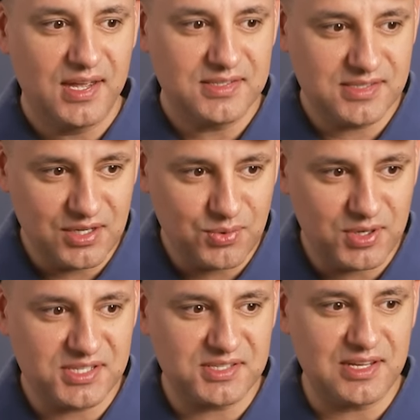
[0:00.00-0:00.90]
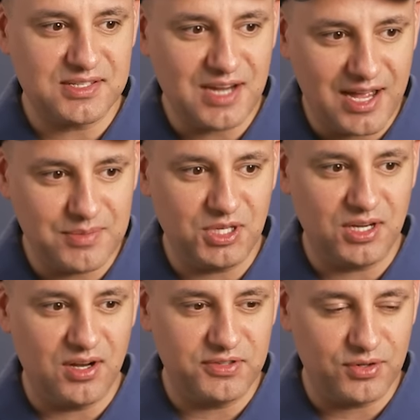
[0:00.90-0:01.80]
sequences, and
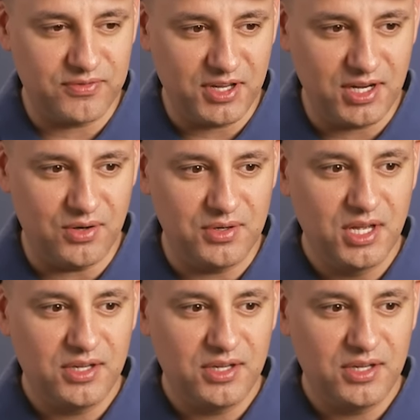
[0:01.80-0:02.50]
timing of your video.